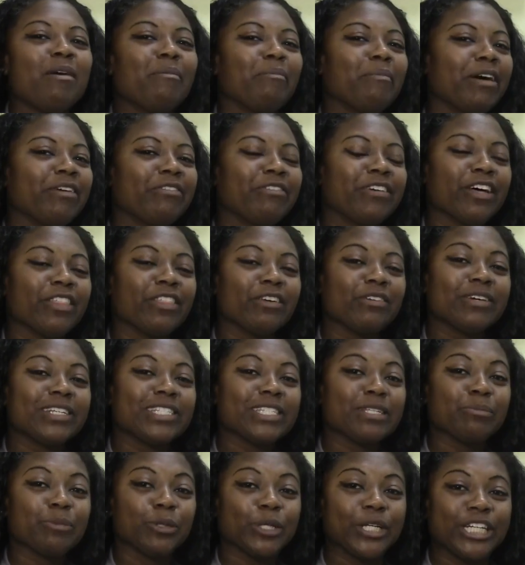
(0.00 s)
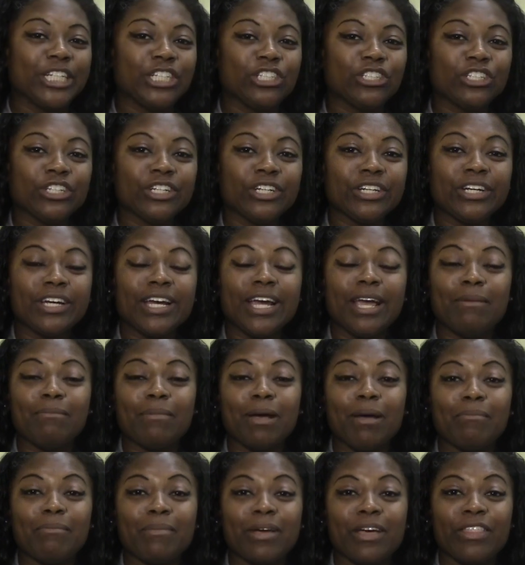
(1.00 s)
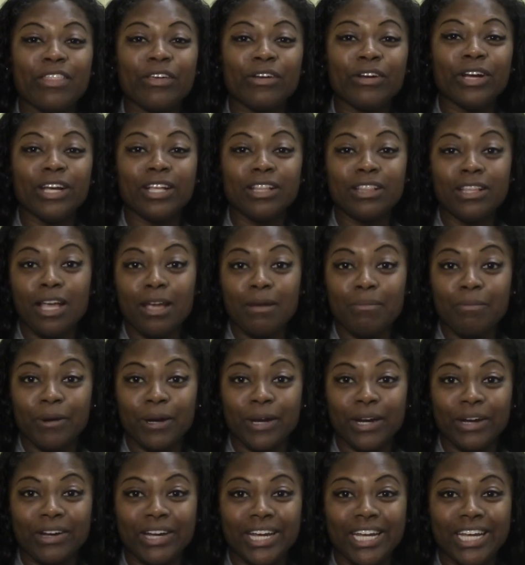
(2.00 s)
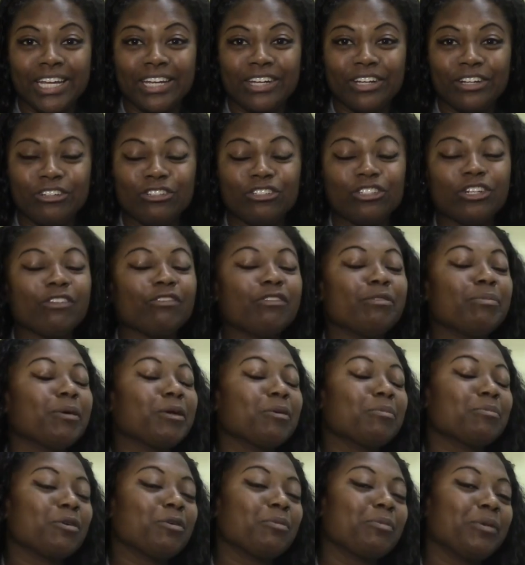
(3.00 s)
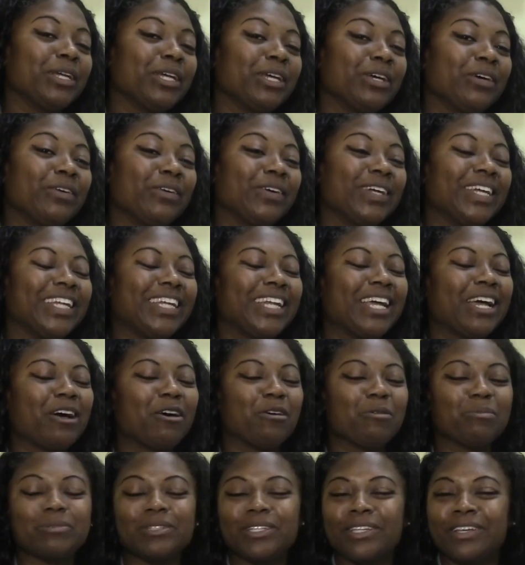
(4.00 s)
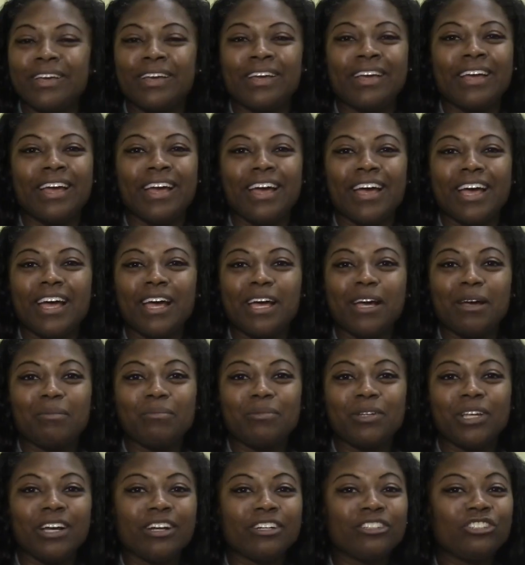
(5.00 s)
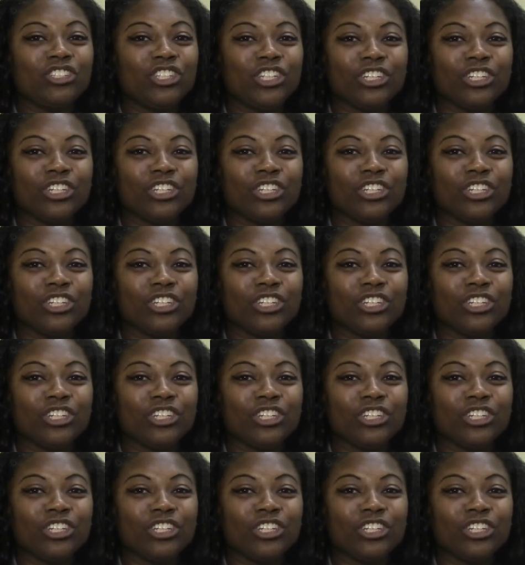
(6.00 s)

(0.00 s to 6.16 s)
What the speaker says: My father was a preacher and my mother a librarian who drove the bookmobile and helped young